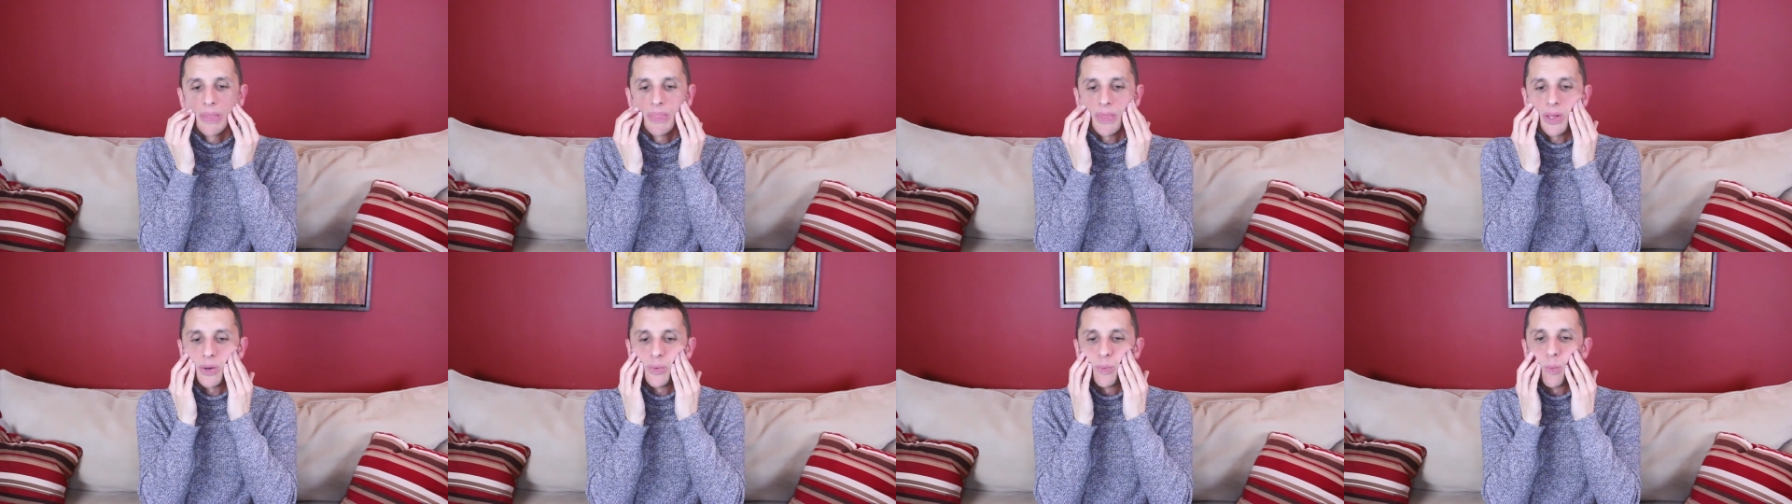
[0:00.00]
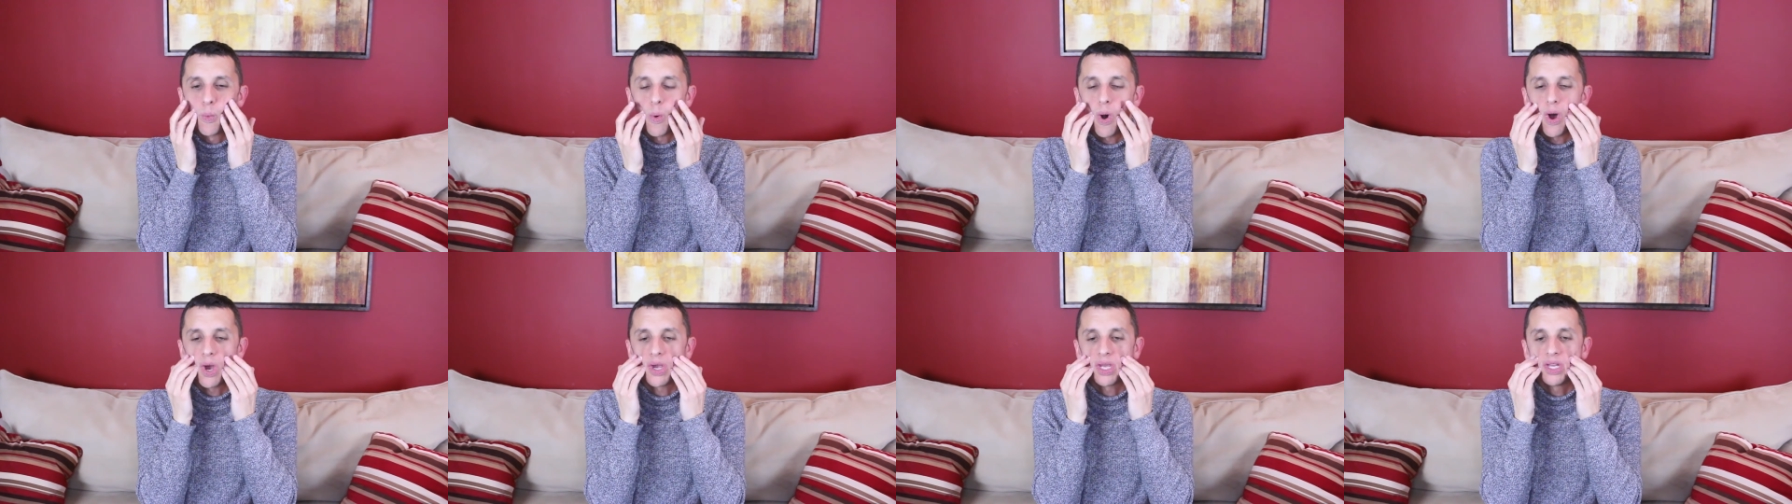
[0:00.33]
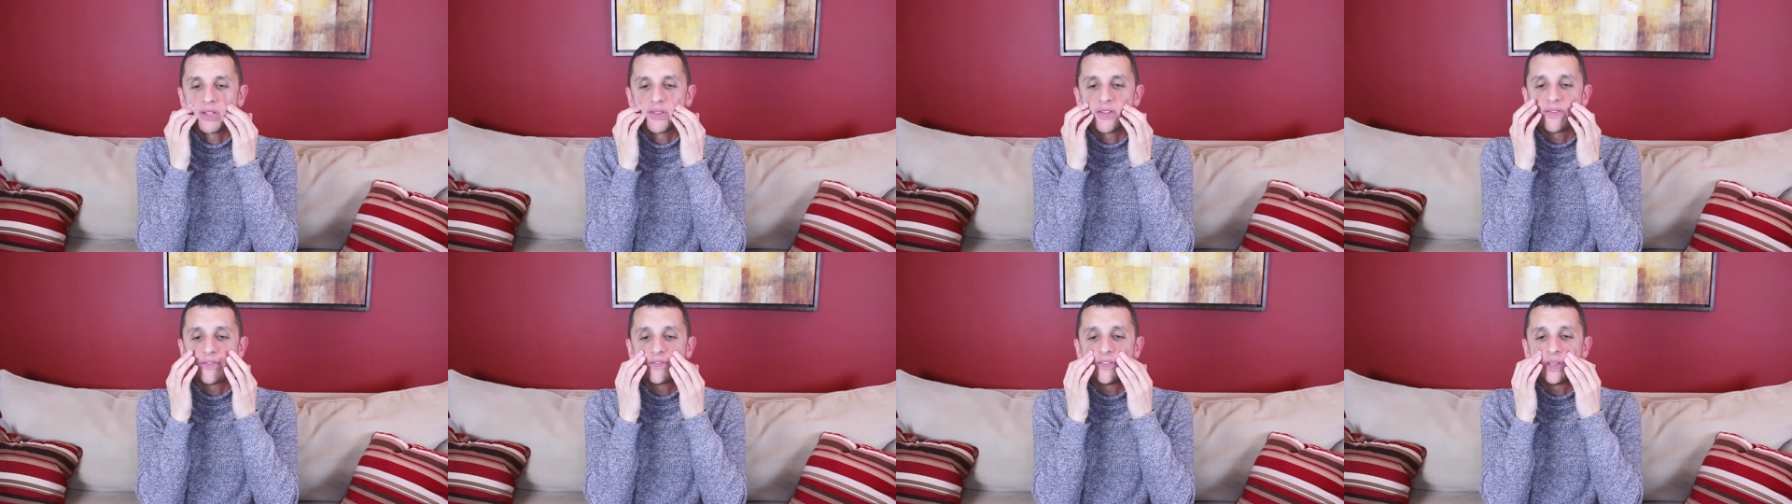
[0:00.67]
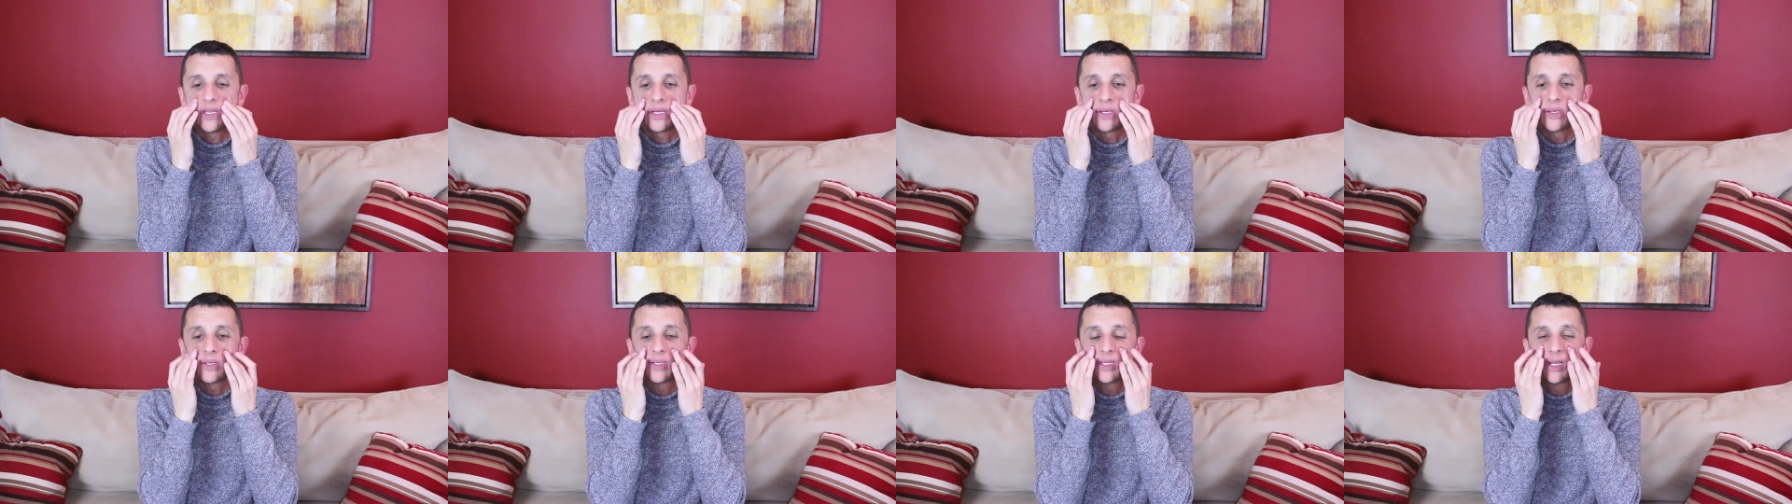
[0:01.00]
then walking the
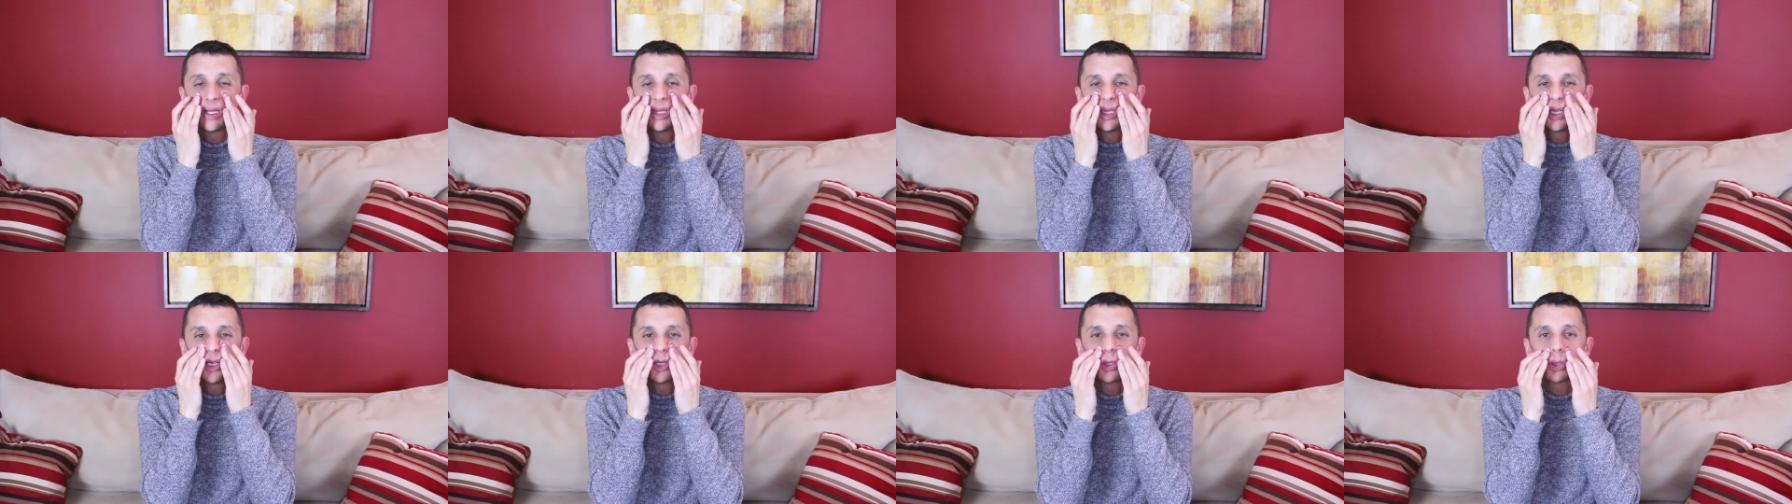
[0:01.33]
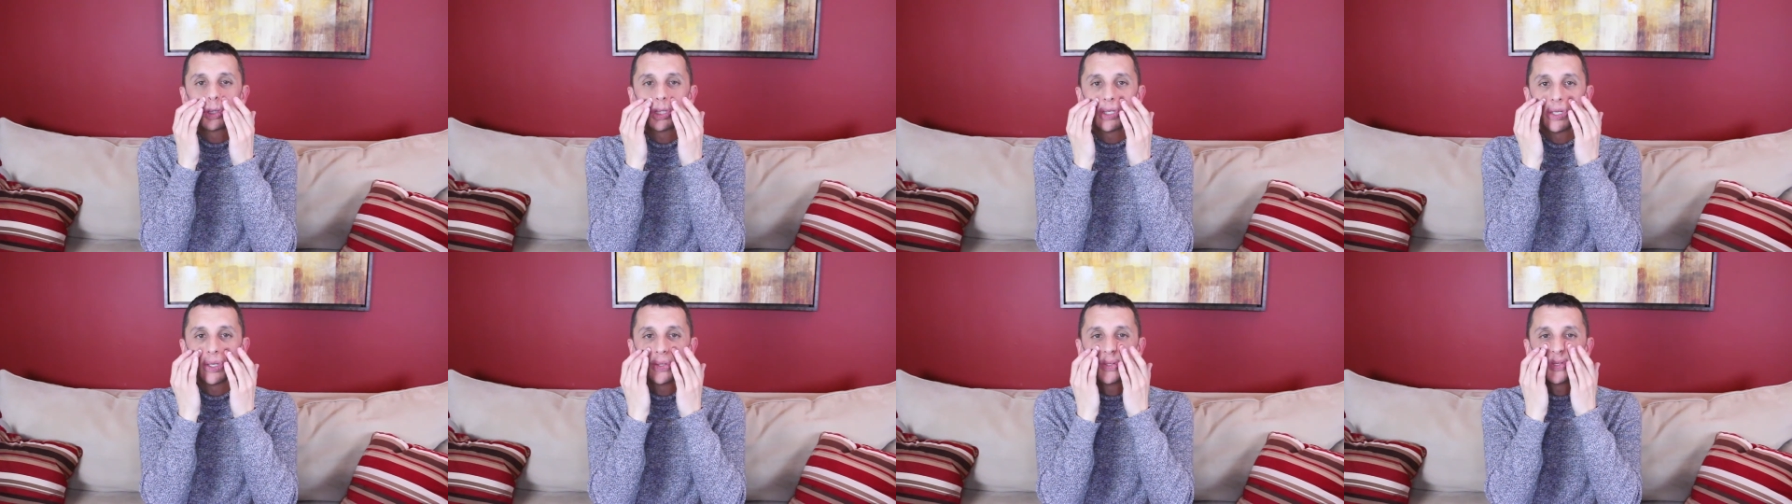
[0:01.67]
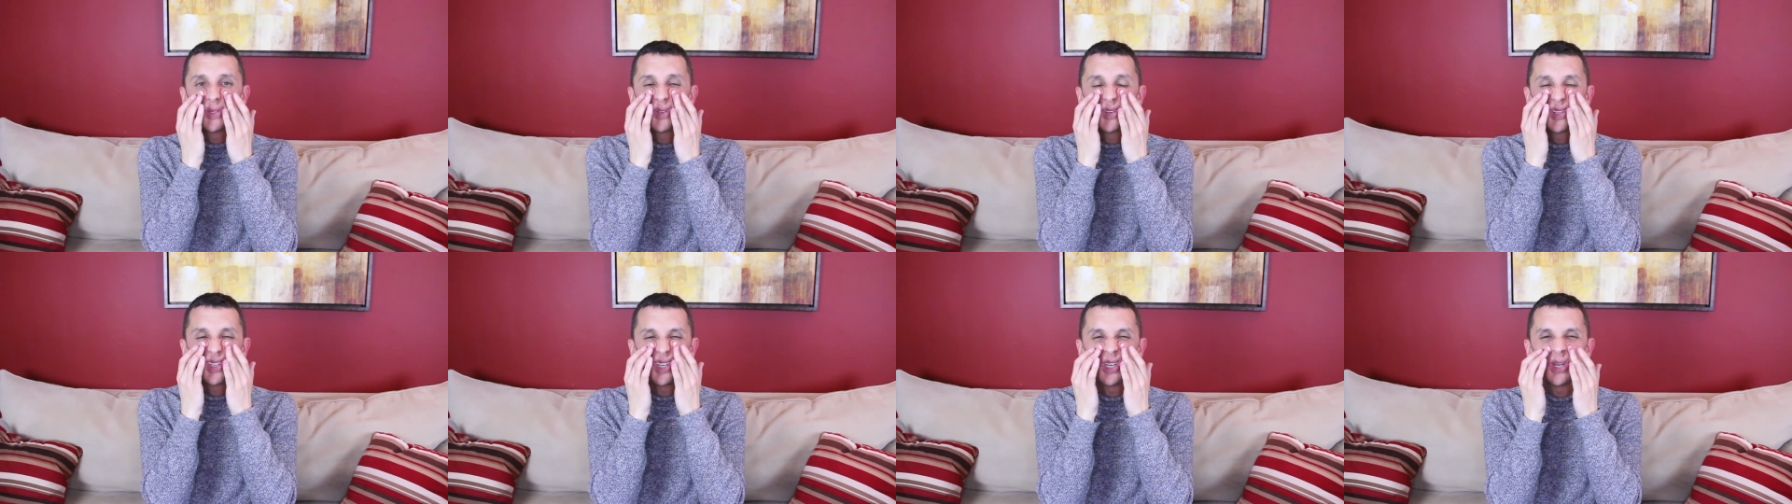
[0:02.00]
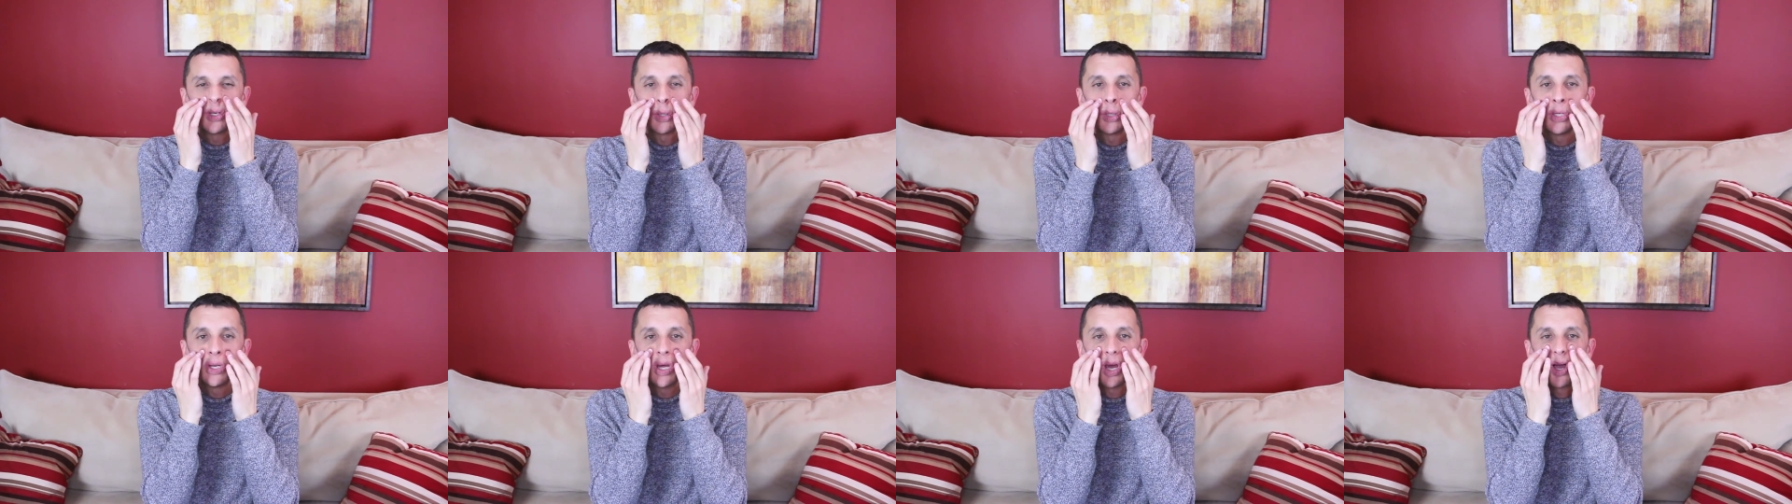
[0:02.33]
fingers a little closer to
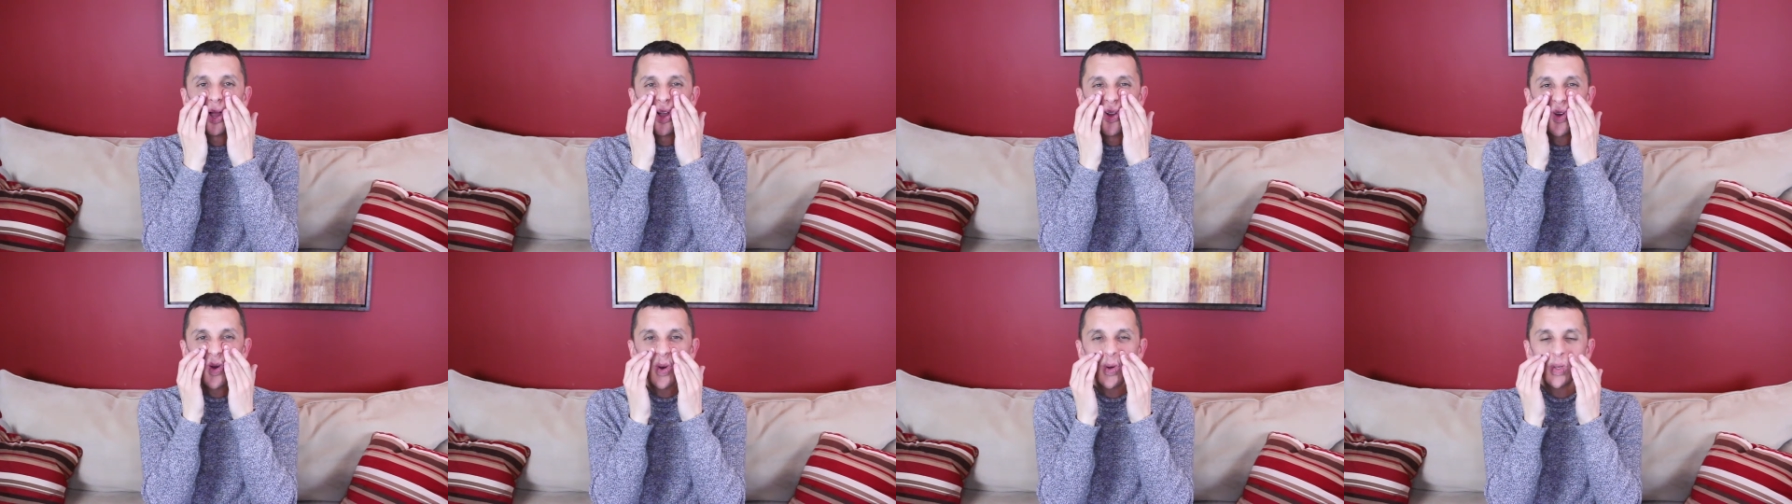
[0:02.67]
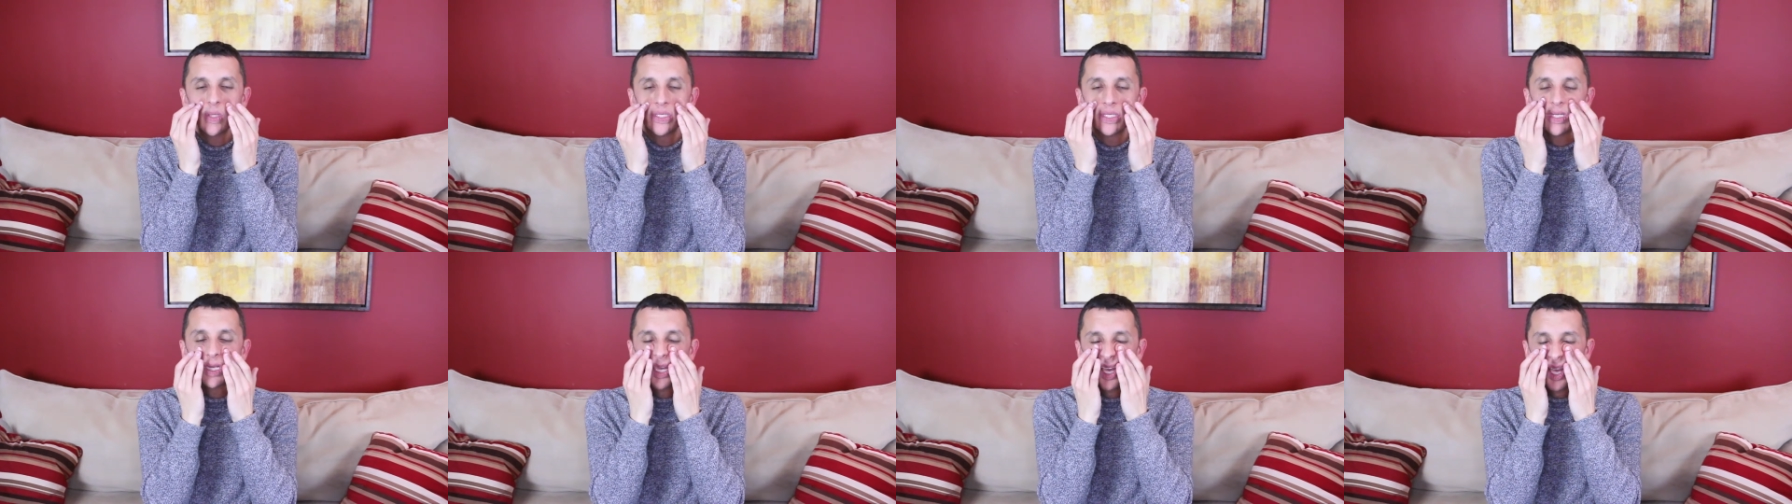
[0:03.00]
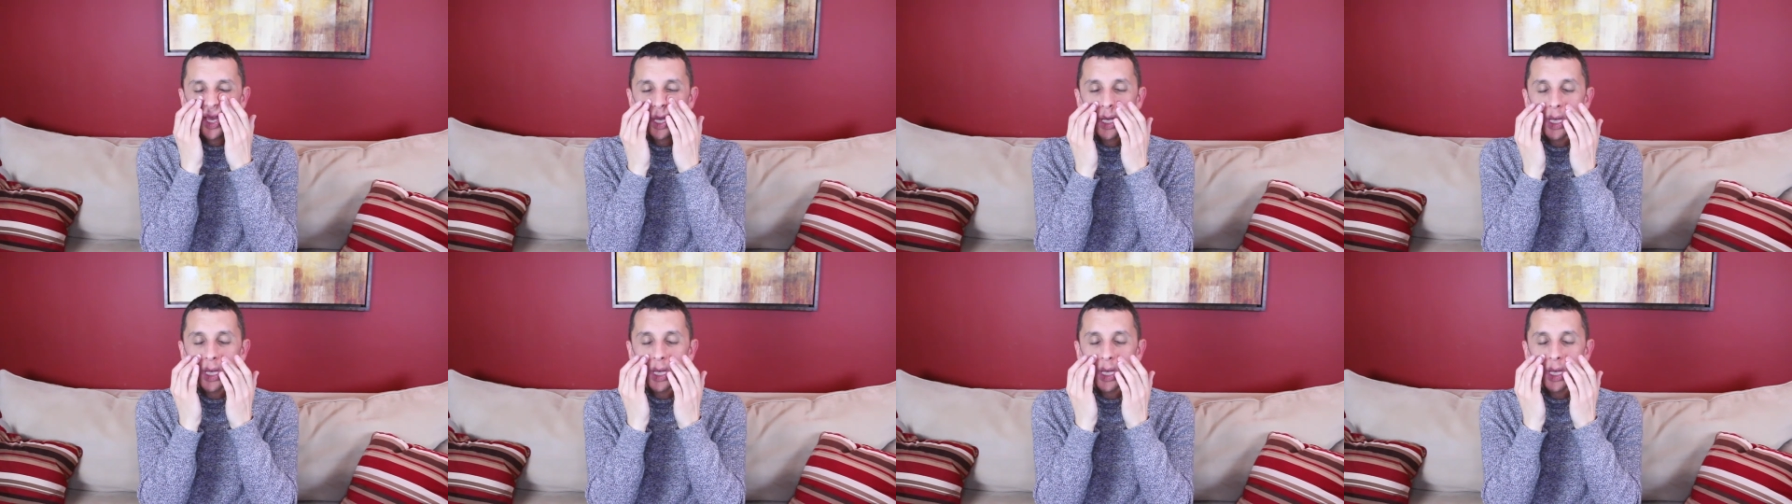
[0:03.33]
your nose.